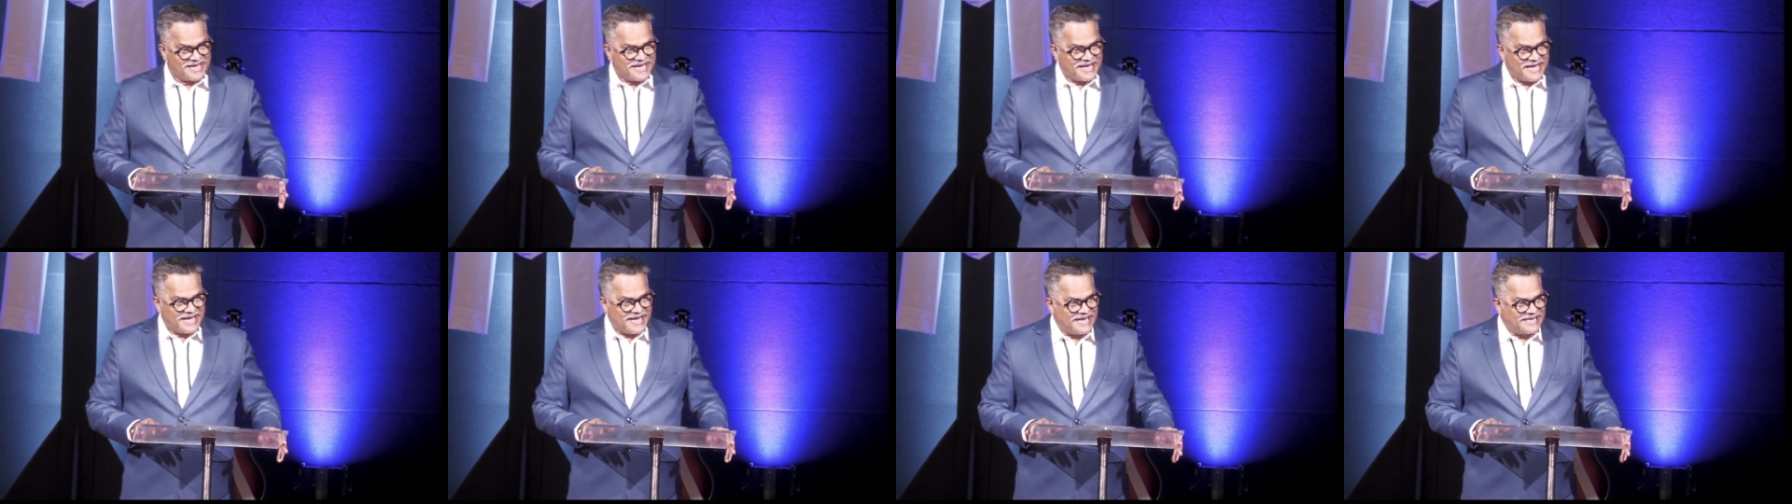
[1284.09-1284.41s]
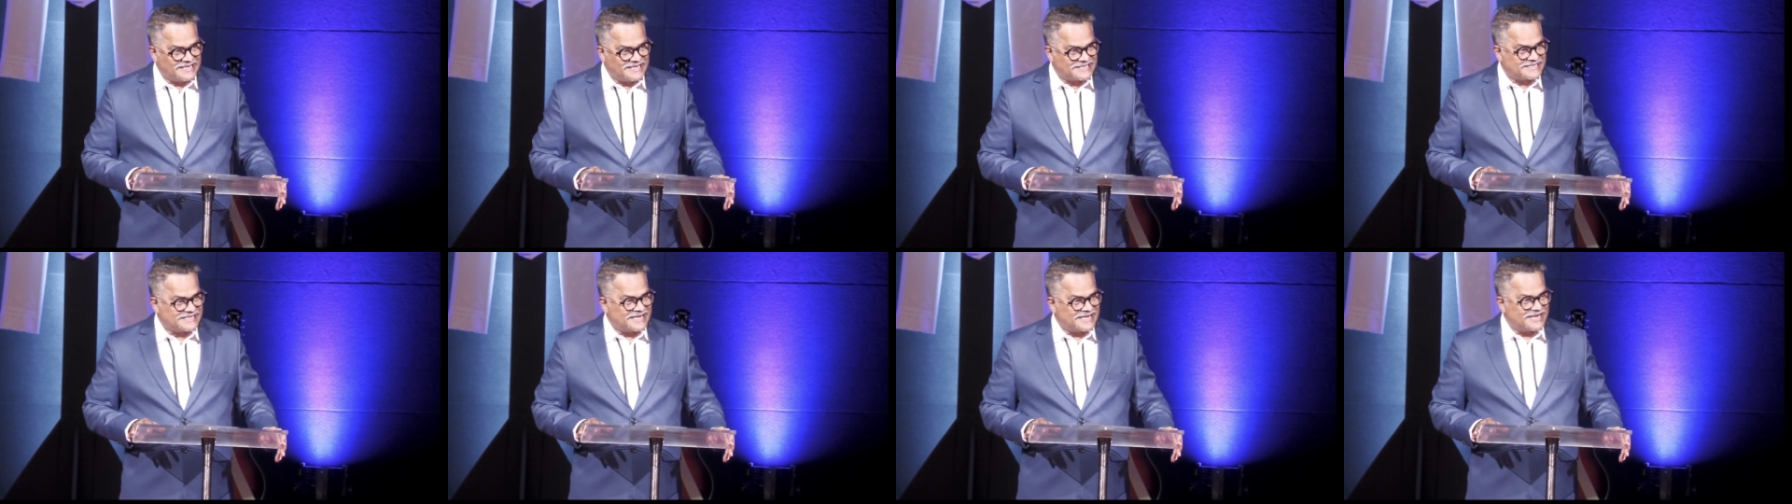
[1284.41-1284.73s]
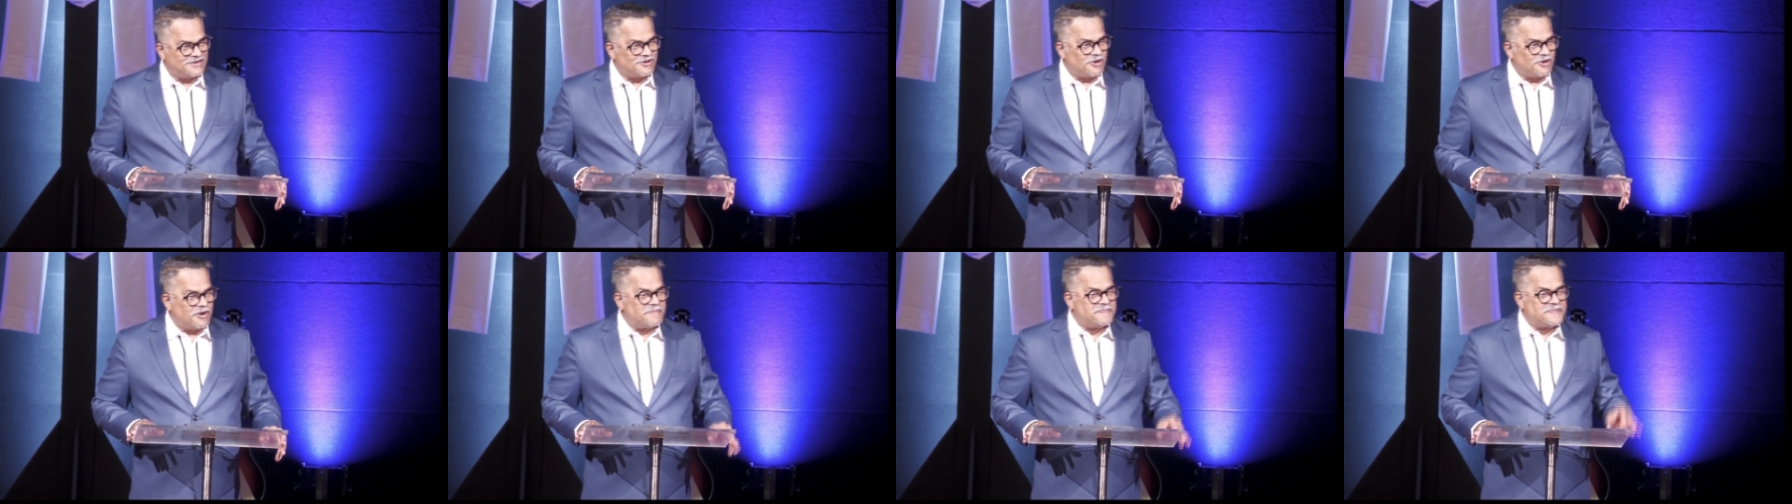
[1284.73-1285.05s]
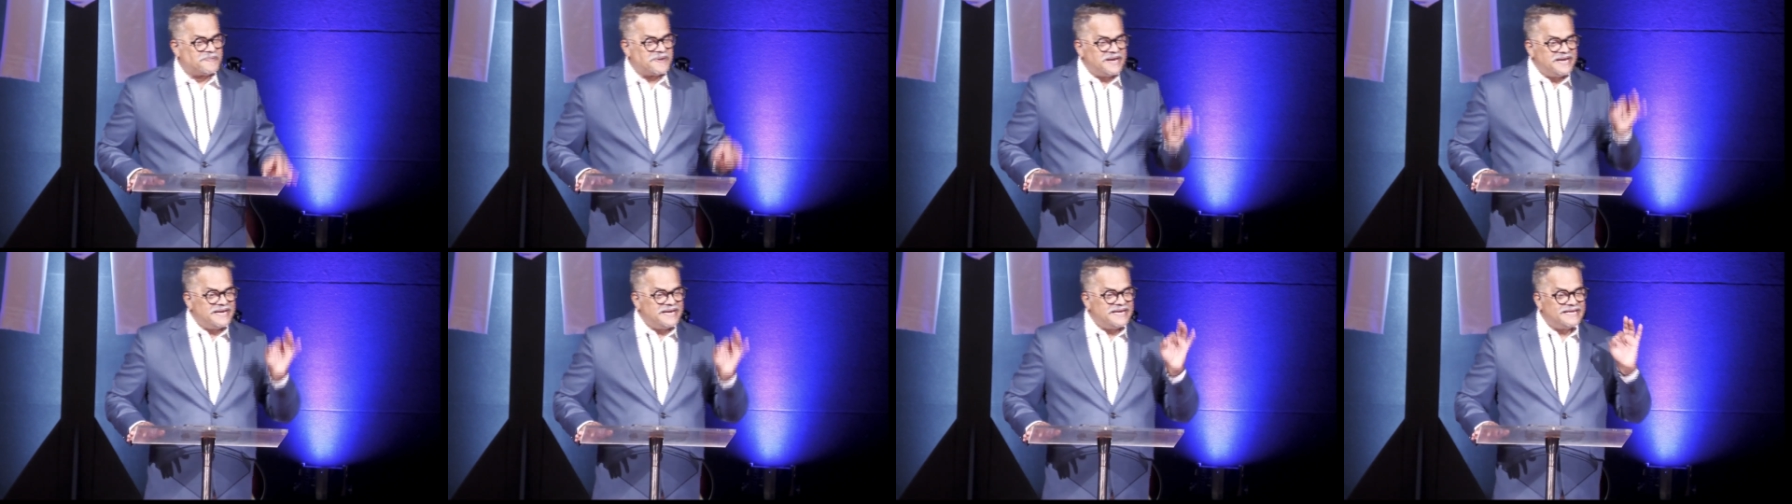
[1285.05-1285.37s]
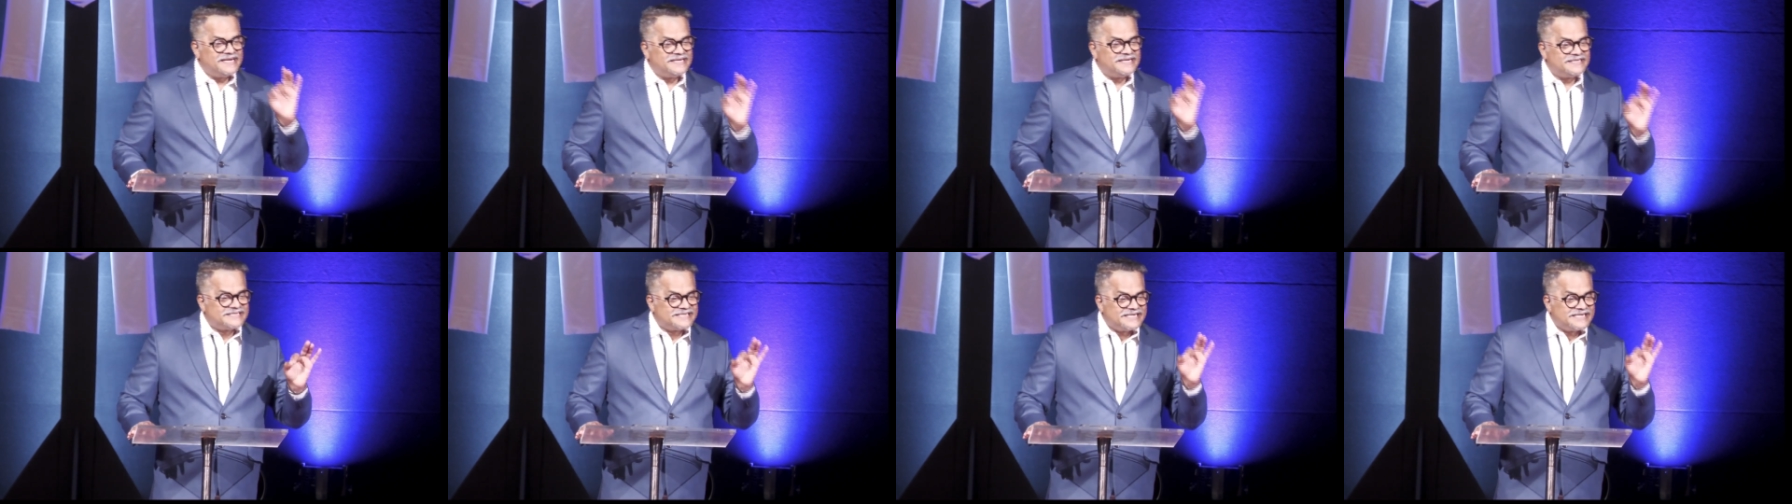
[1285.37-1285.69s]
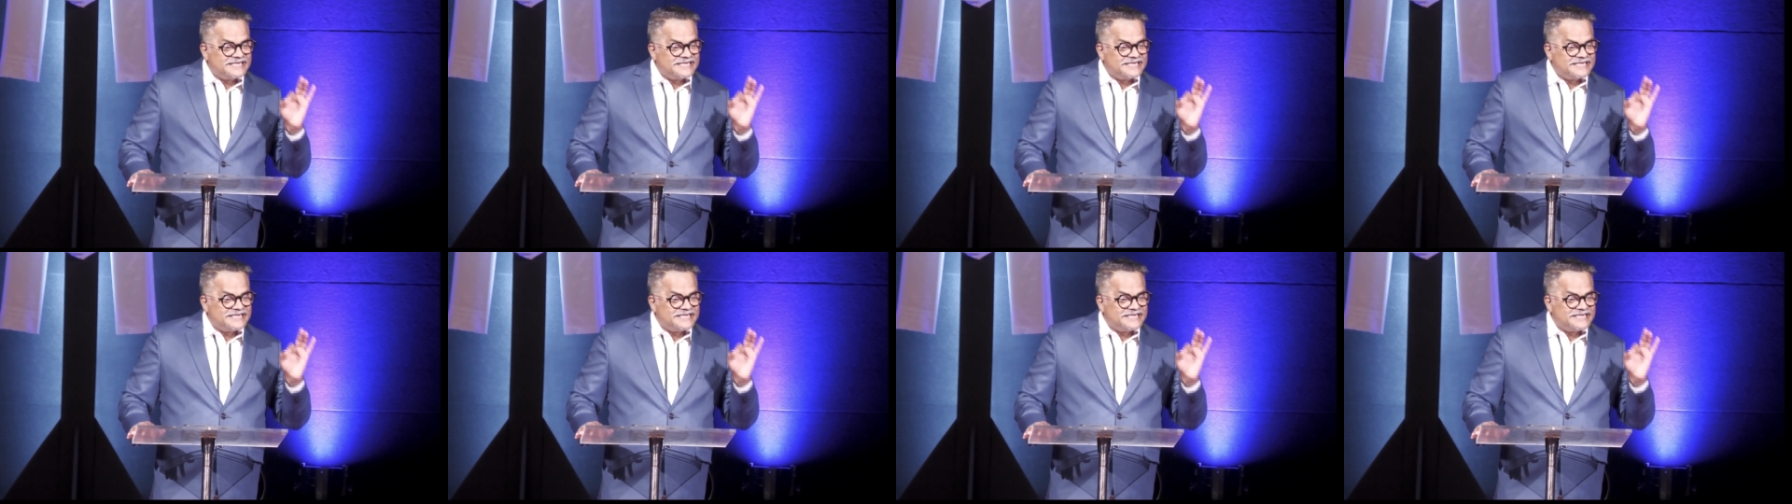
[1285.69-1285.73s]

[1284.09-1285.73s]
he said, obedience